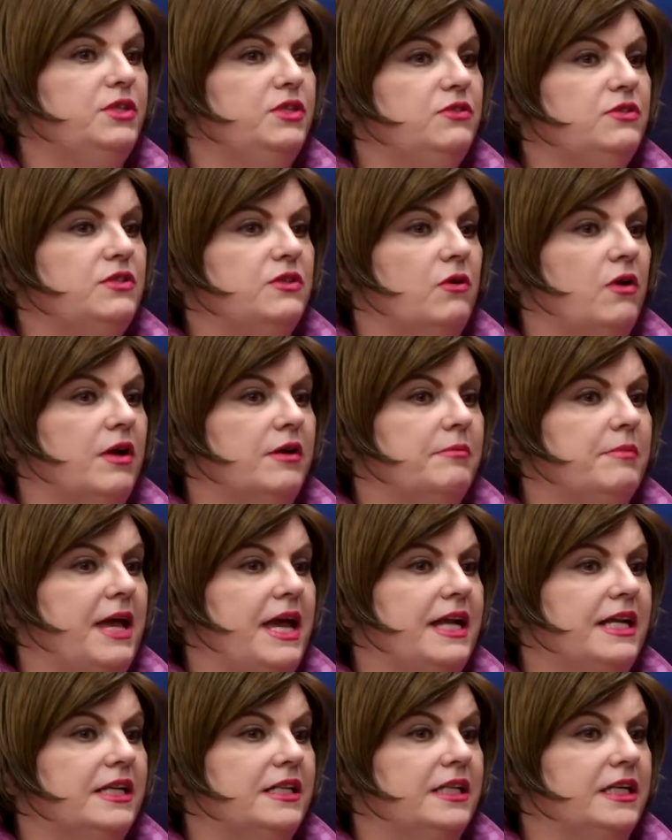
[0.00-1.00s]
do so
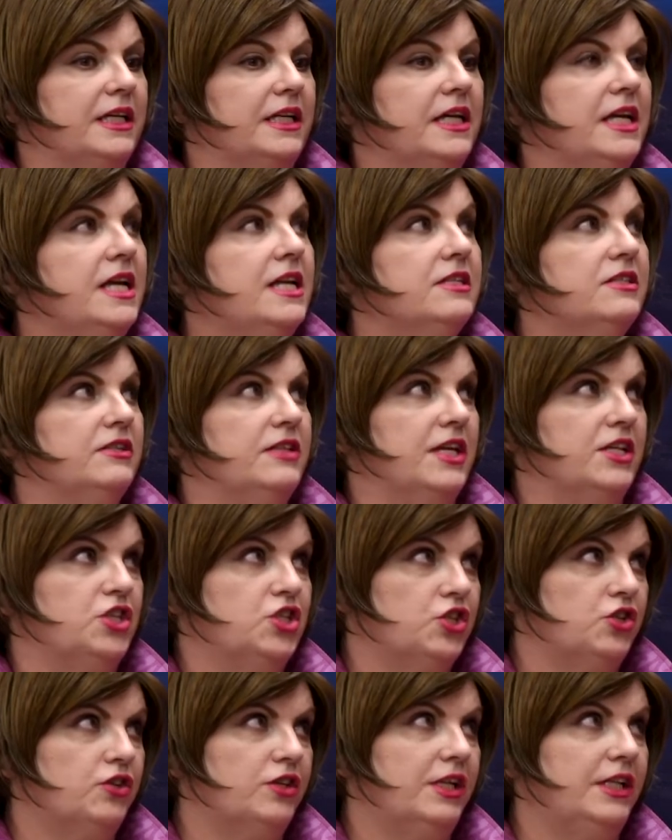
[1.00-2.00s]
automatically. So that
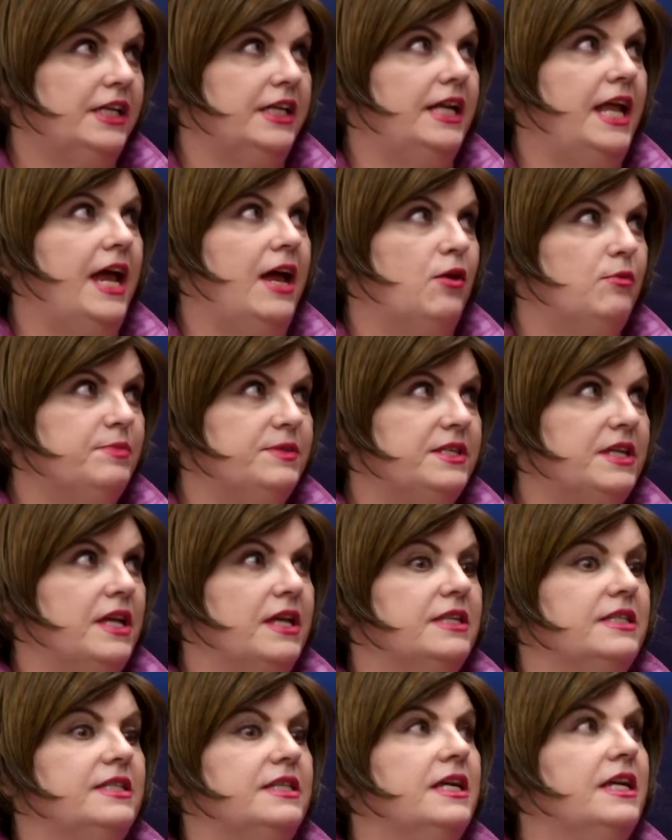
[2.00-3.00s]
journaling helps
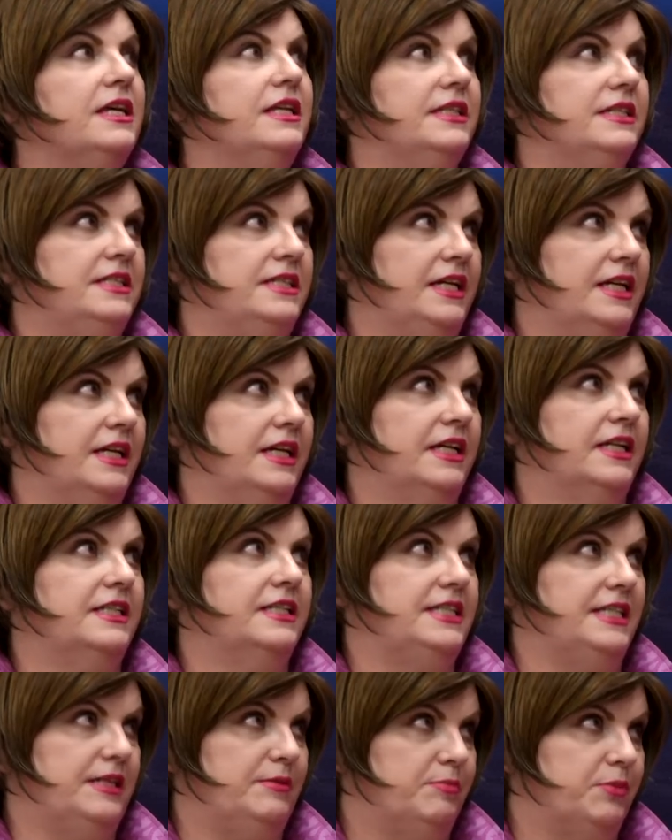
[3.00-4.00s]
us dig
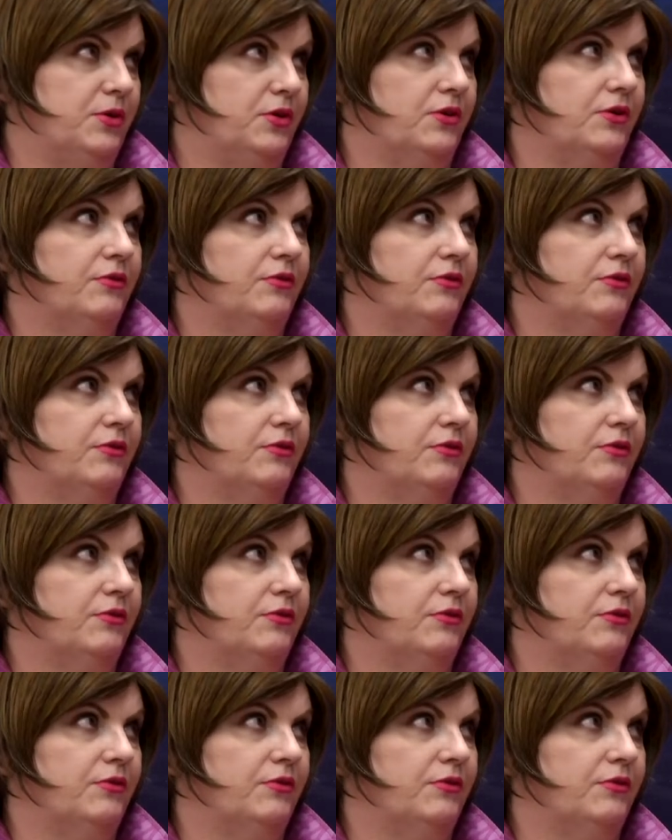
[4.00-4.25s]
deeper.